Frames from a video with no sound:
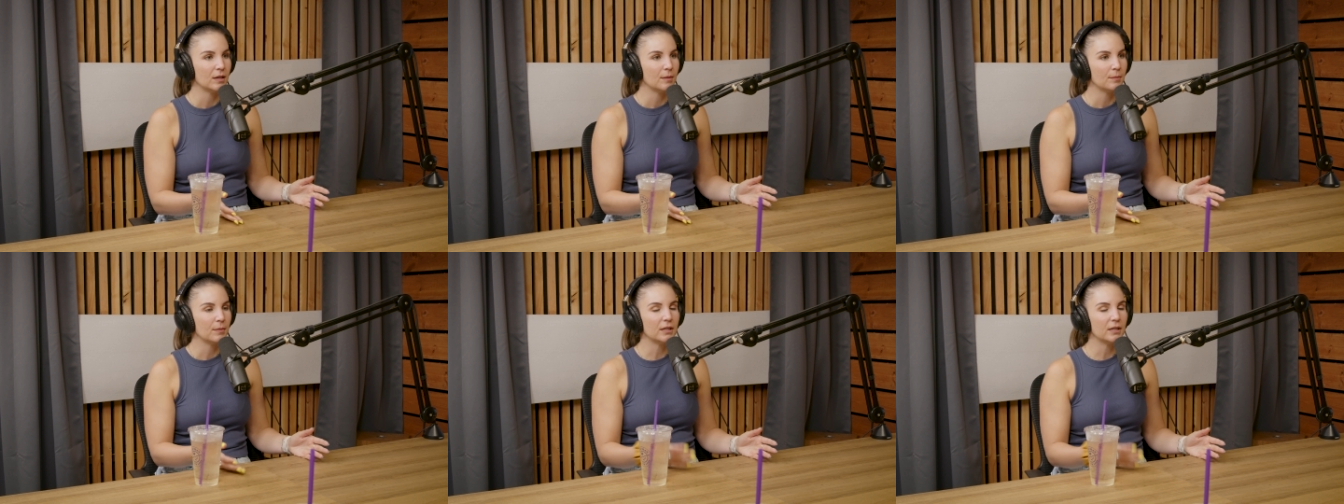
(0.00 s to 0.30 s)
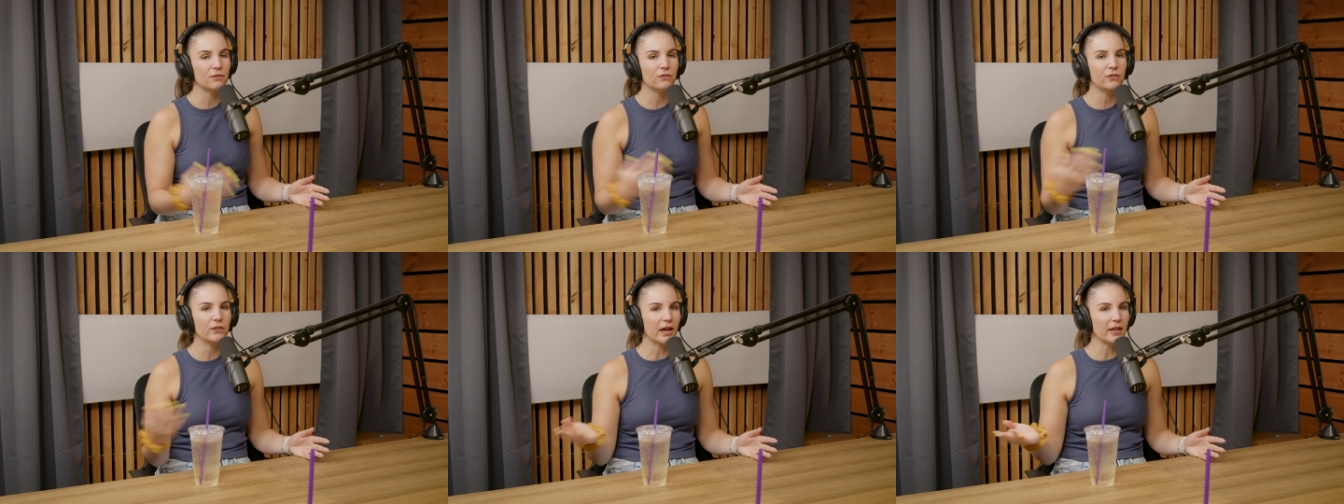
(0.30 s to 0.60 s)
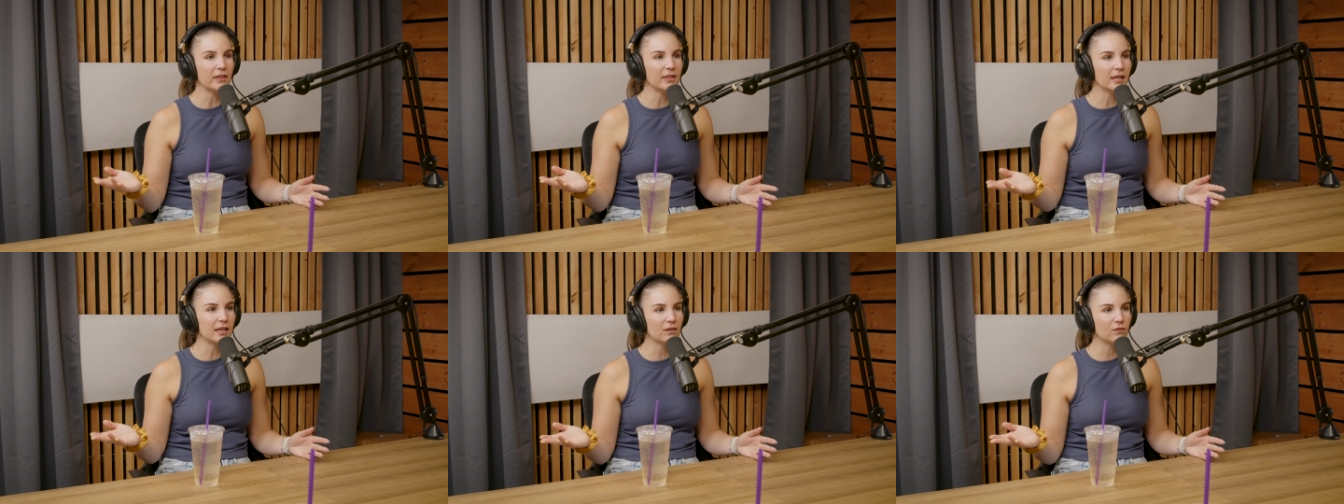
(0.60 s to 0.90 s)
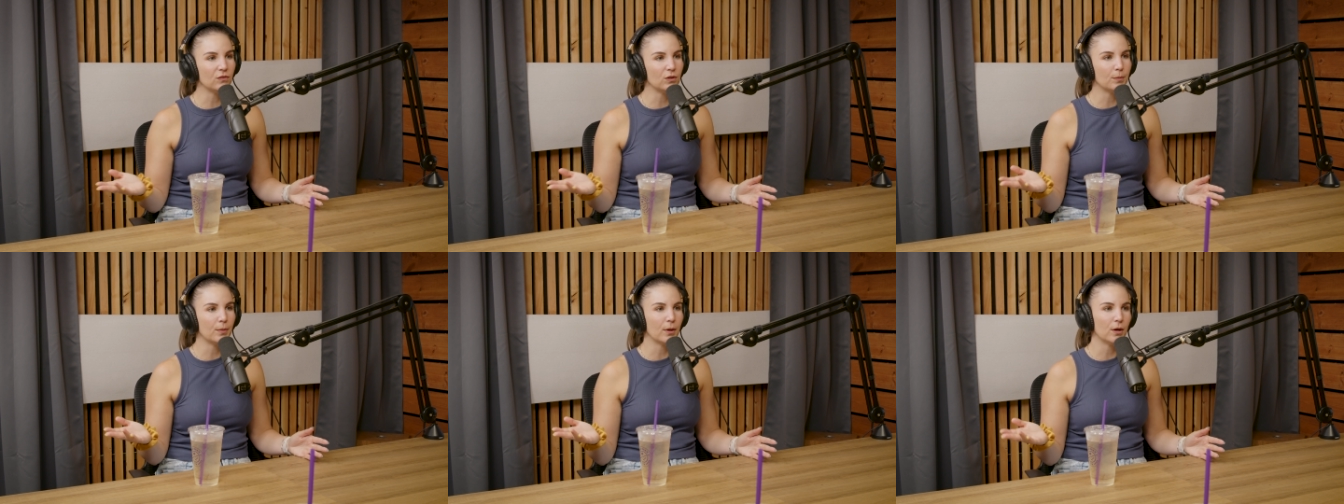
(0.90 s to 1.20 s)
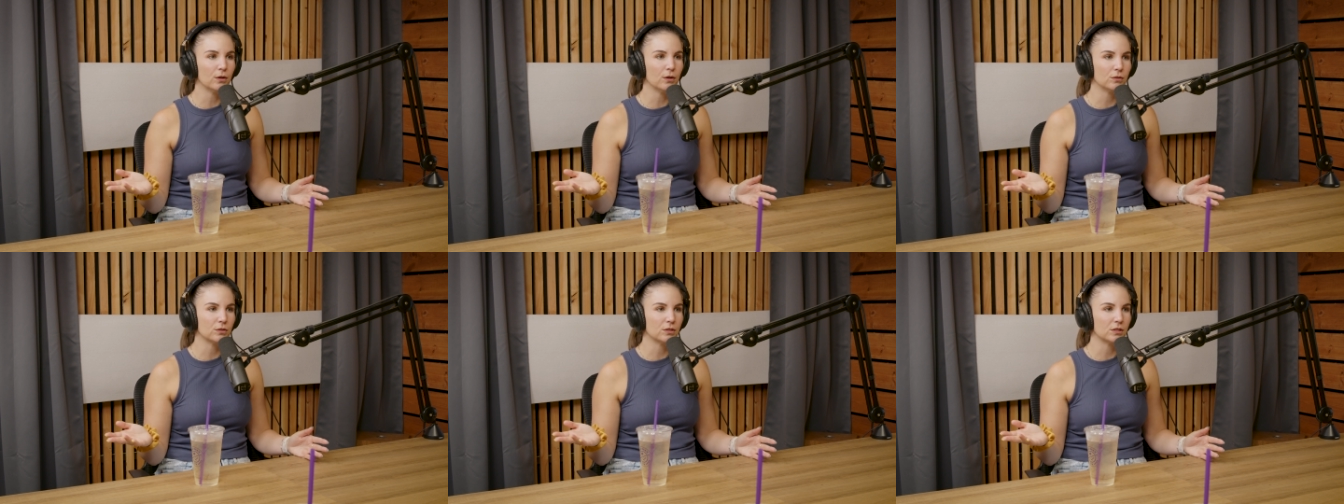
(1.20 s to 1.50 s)
But I think if you
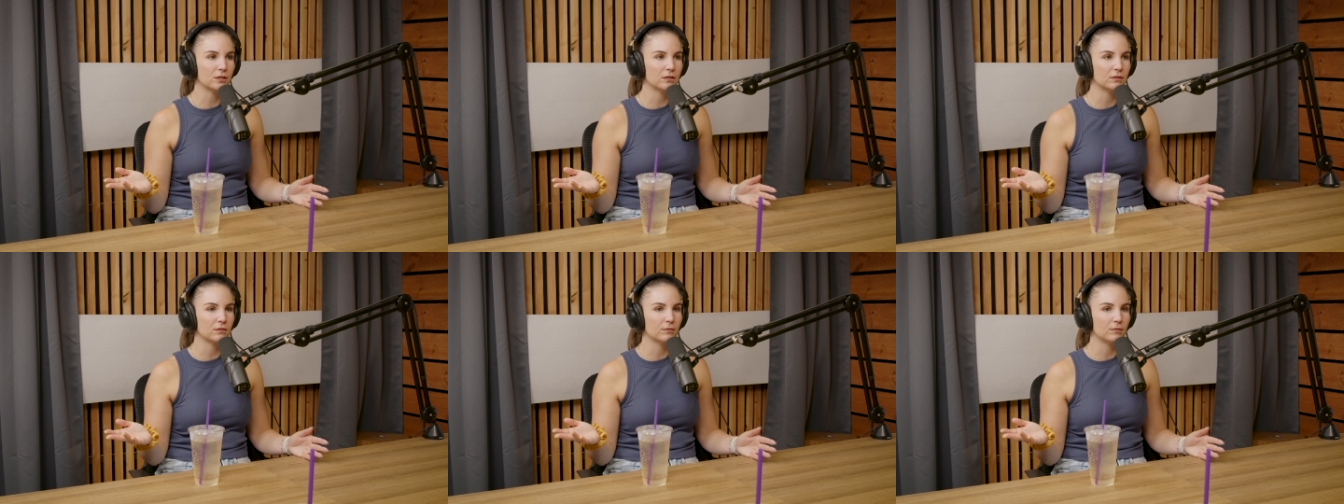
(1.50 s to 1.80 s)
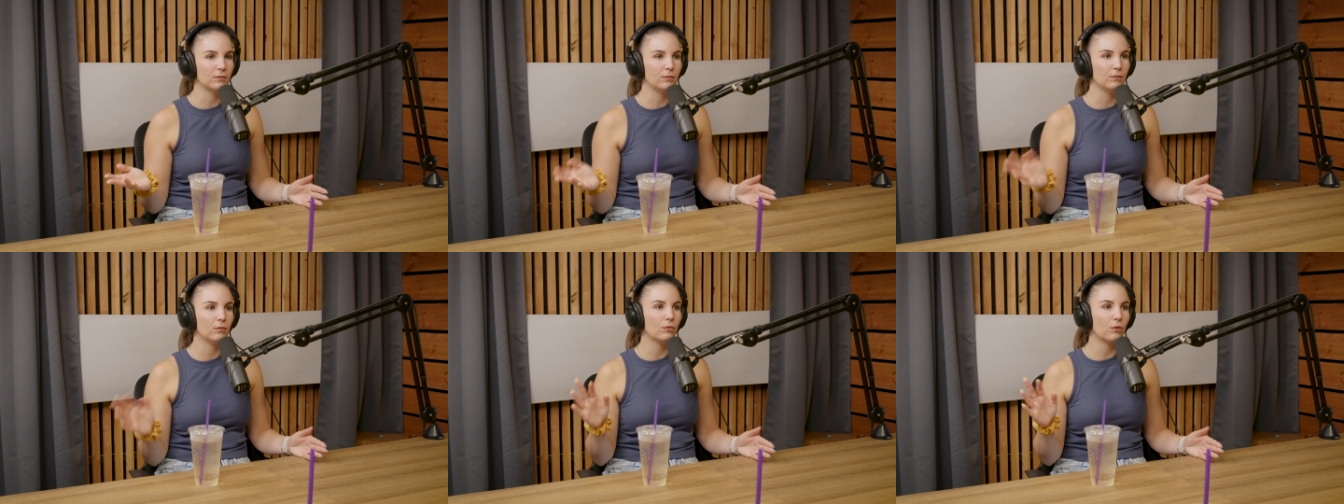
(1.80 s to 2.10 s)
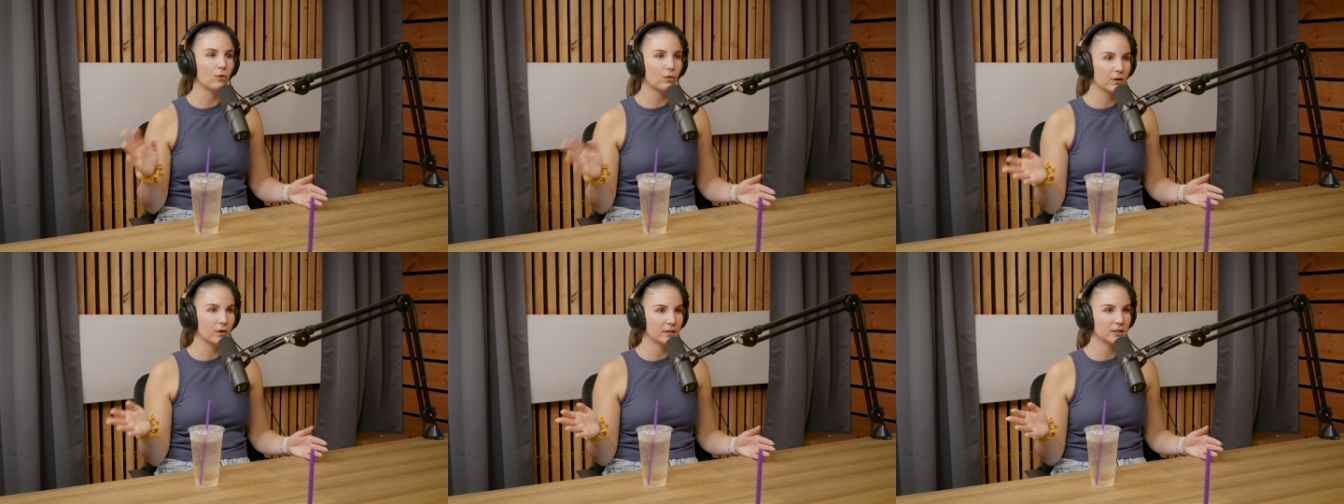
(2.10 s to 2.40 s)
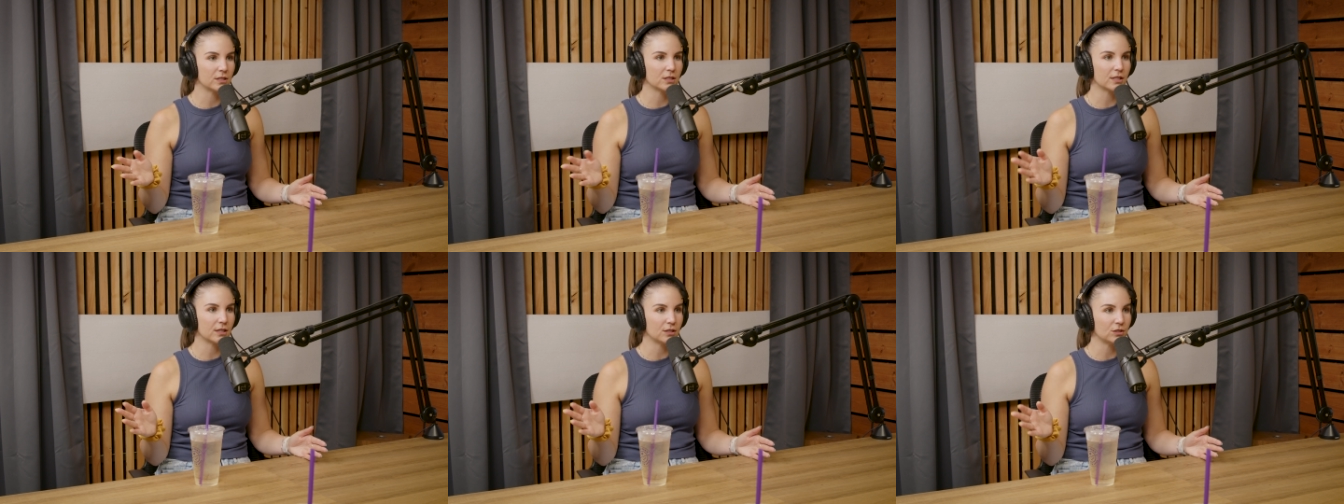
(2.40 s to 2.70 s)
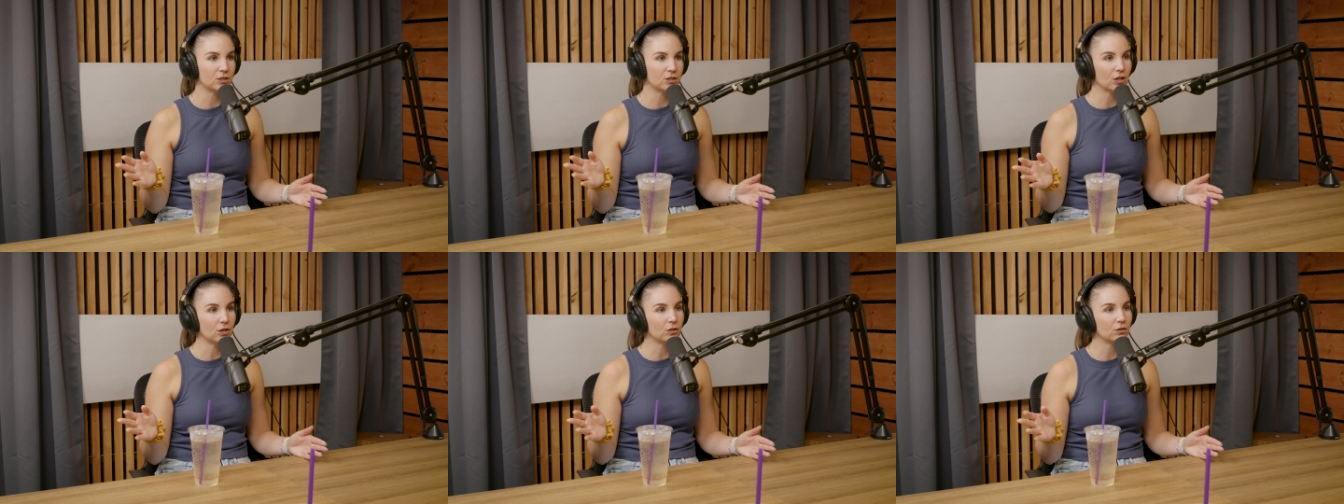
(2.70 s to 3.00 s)
post more just like
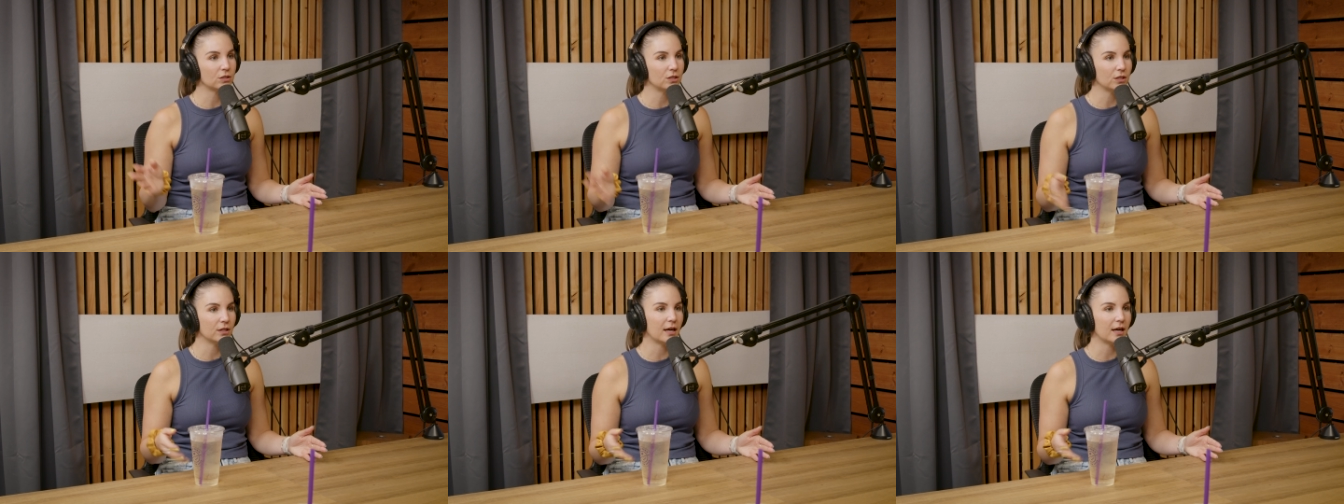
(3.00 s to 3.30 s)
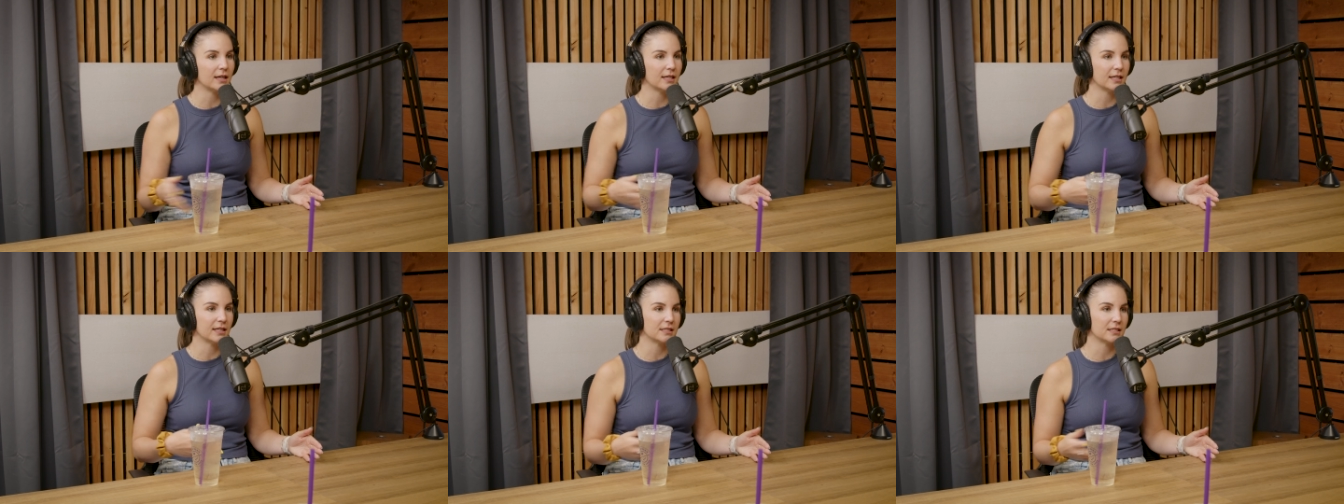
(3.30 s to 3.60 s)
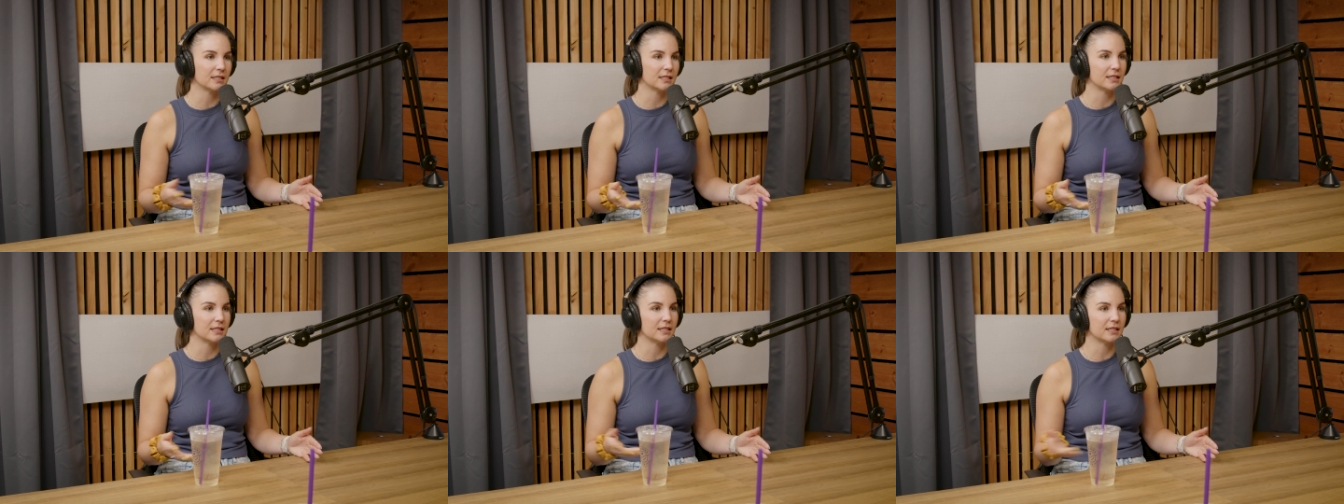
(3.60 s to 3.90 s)
jokes, your audience isn't